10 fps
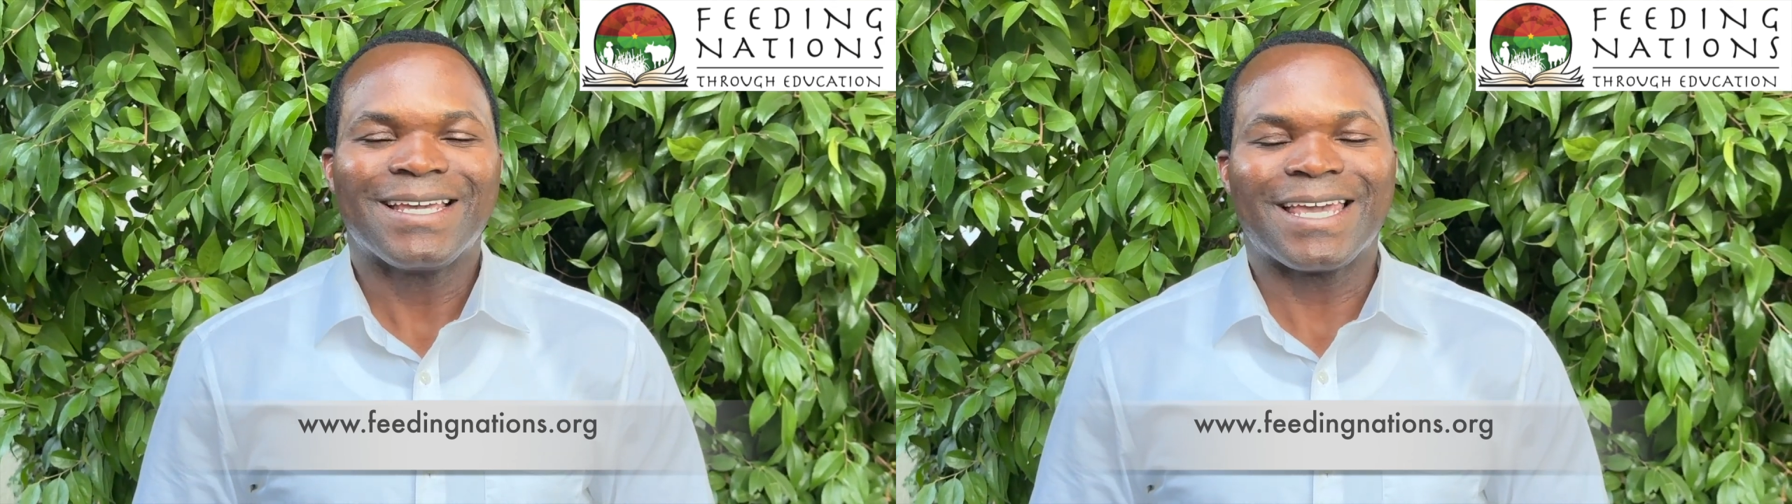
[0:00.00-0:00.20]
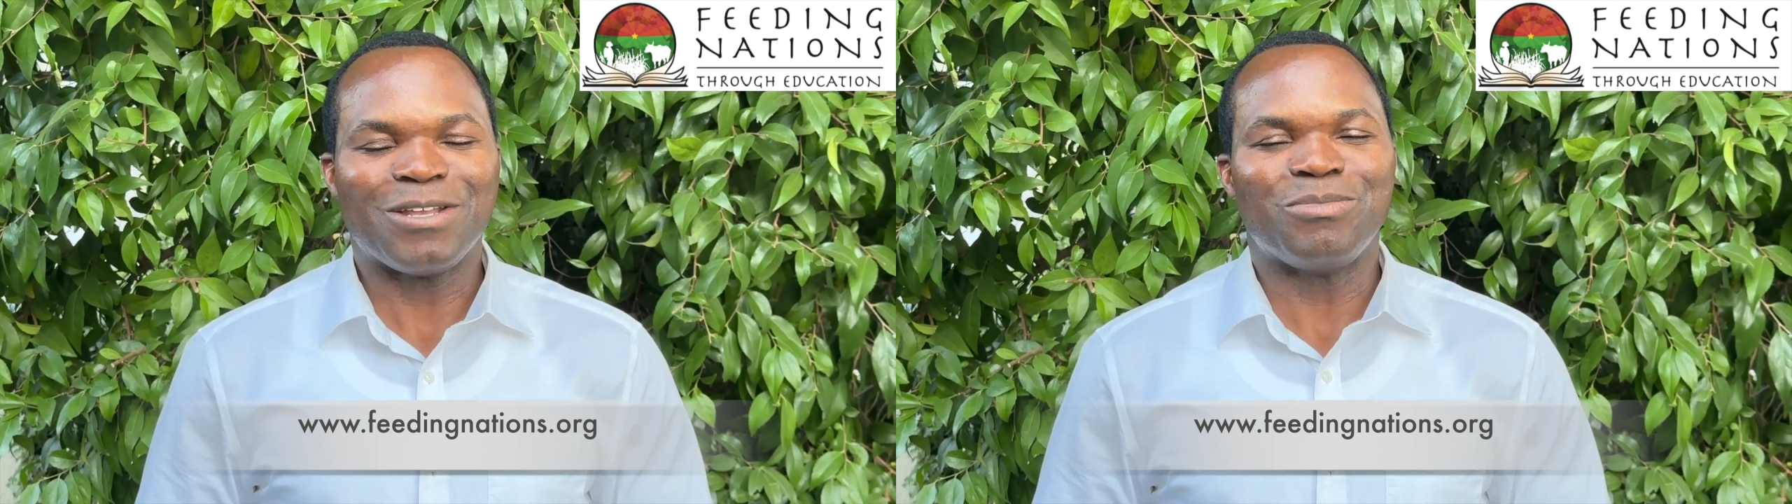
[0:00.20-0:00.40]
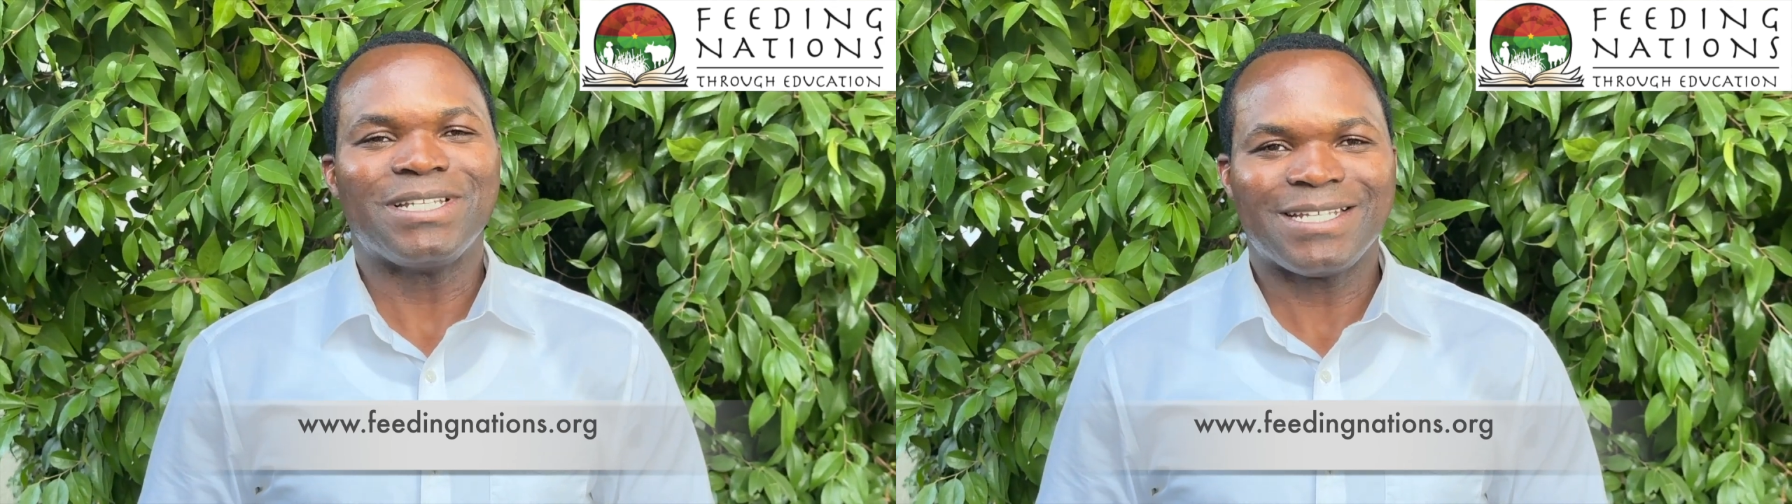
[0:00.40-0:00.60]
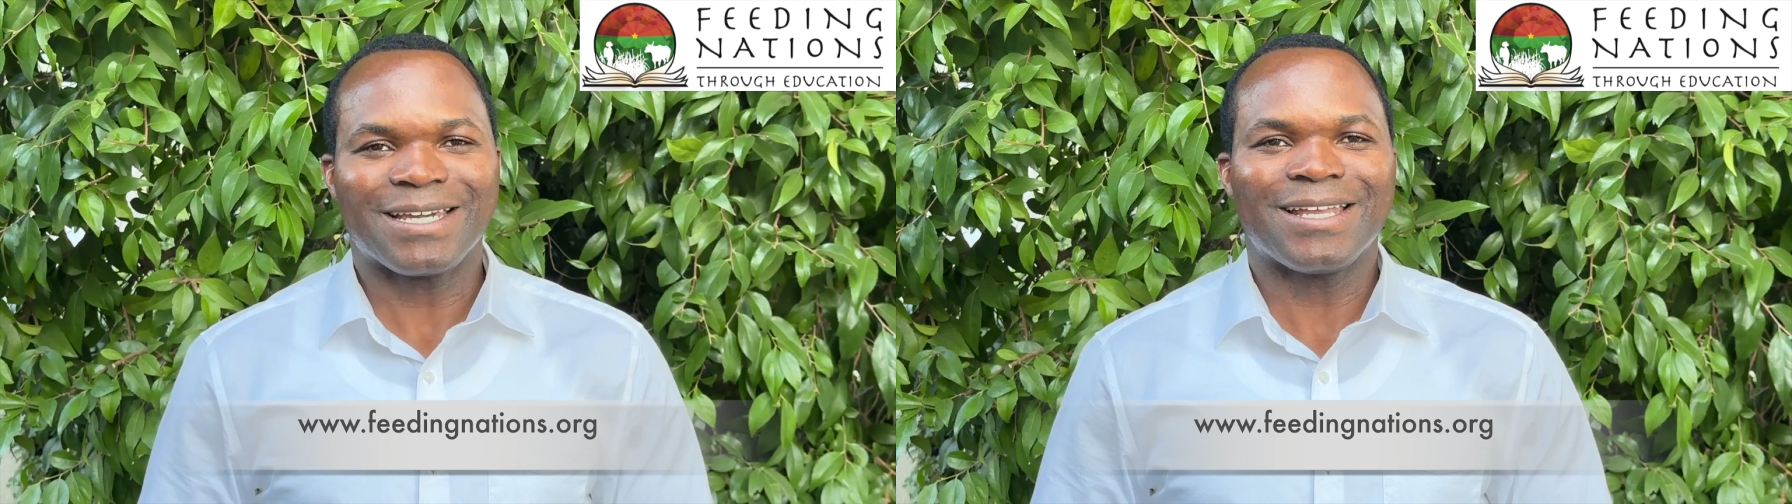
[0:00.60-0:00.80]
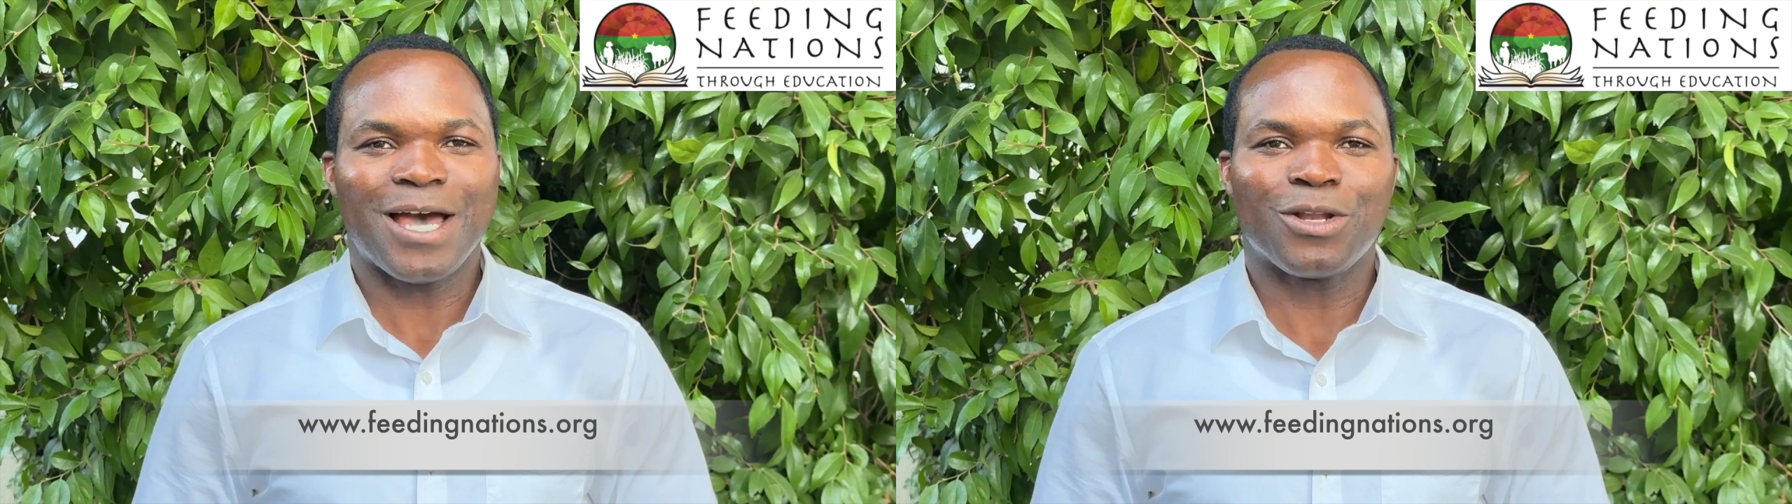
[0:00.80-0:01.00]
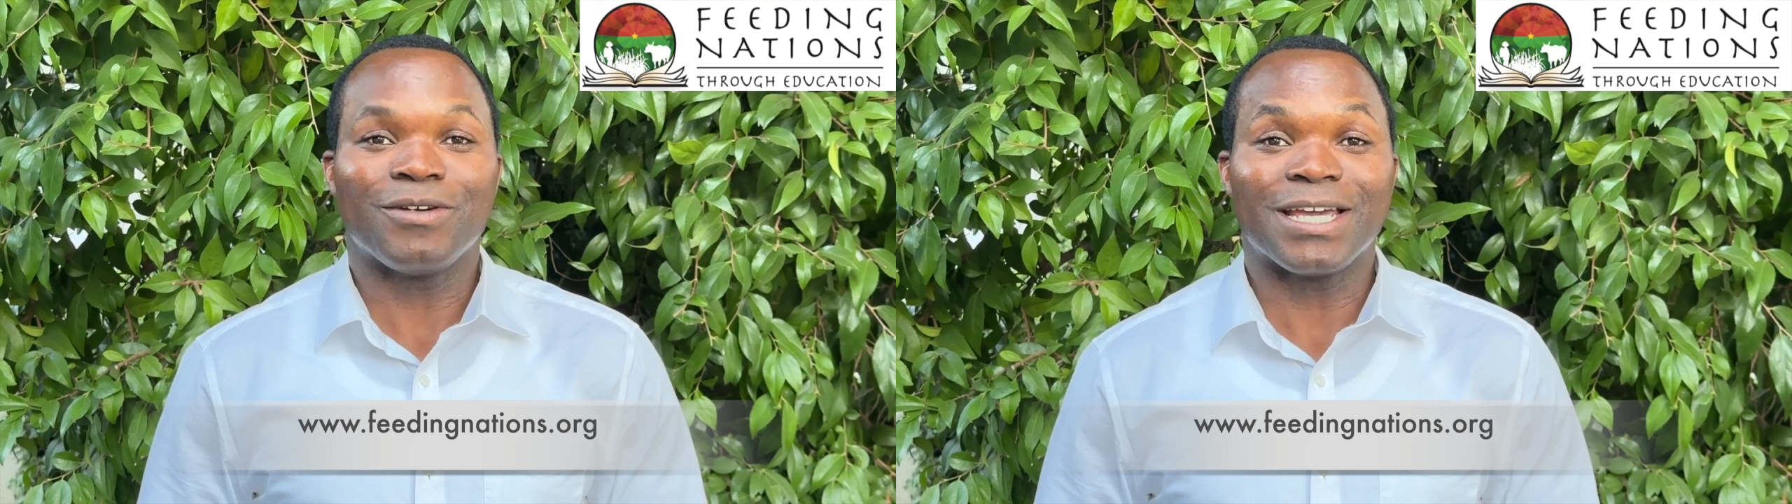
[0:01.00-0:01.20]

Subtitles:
can be taken out of